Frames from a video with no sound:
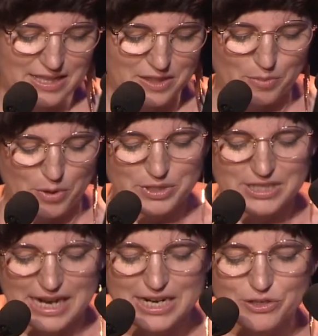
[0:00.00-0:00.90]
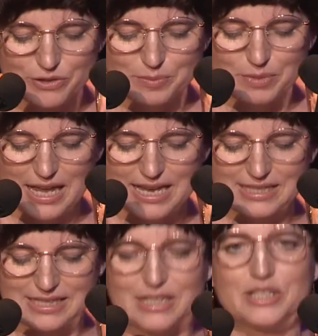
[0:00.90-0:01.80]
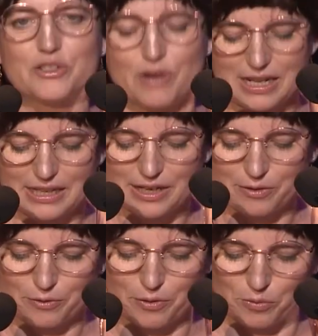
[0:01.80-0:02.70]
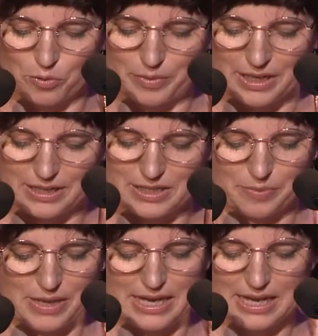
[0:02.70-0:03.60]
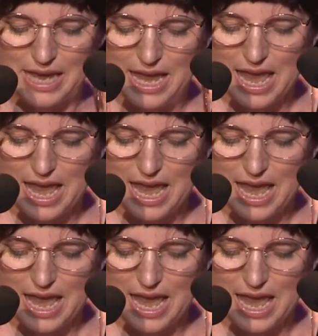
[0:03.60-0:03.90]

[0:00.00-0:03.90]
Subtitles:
that the most dangerous place in Australia for a woman to be